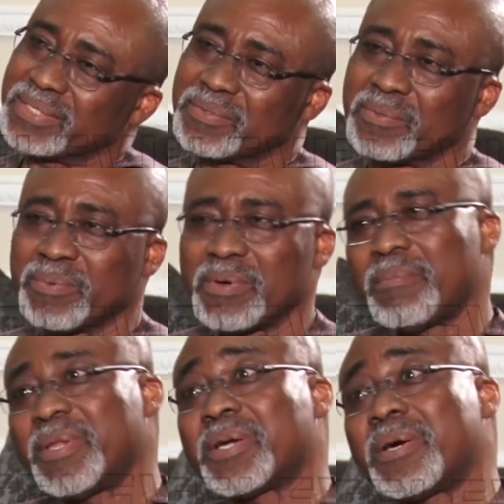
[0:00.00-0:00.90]
you
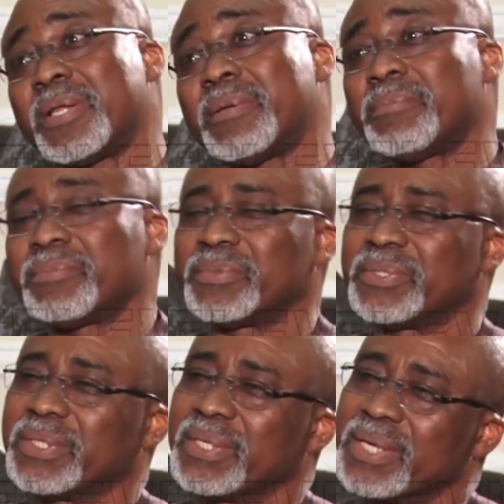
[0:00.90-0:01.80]
probably call him
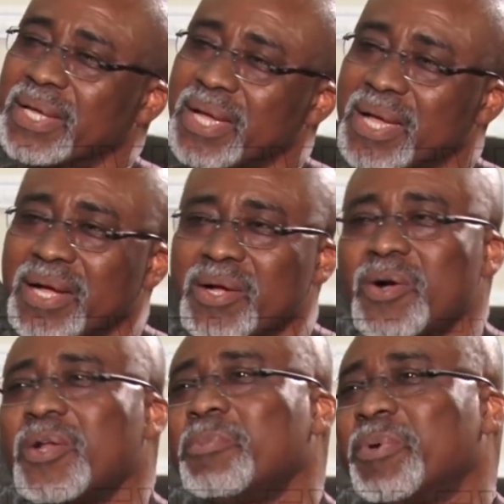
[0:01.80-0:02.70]
and call the